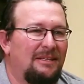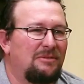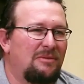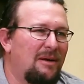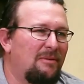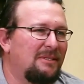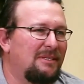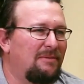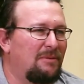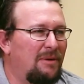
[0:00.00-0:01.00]
the
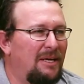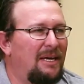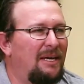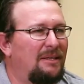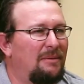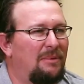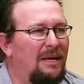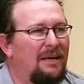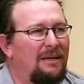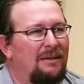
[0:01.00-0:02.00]
drywoods have the red head and the
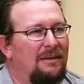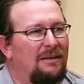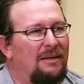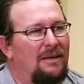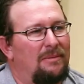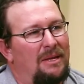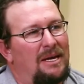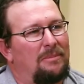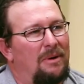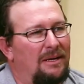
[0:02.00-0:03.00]
black
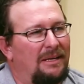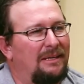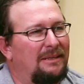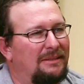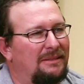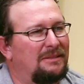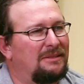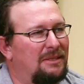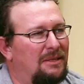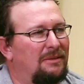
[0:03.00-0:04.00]
body.
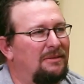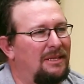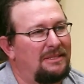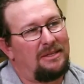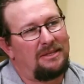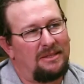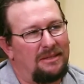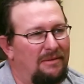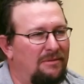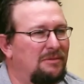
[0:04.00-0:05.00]
So that's how you can
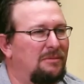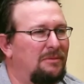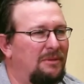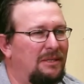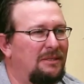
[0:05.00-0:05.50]
tell the difference between the